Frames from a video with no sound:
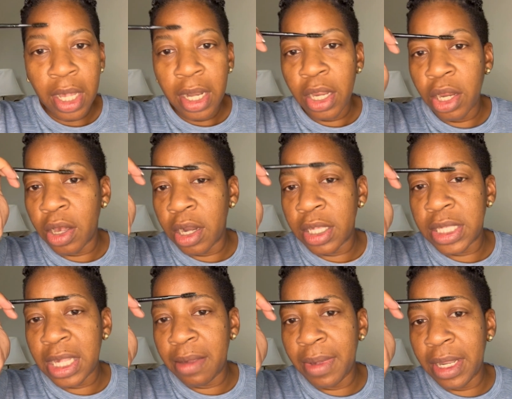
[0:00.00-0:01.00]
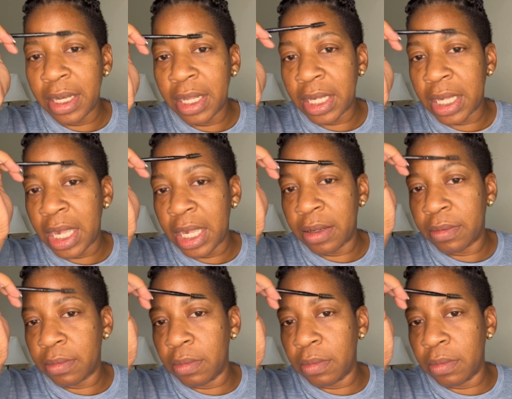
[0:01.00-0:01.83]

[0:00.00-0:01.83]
And you're going to see me looking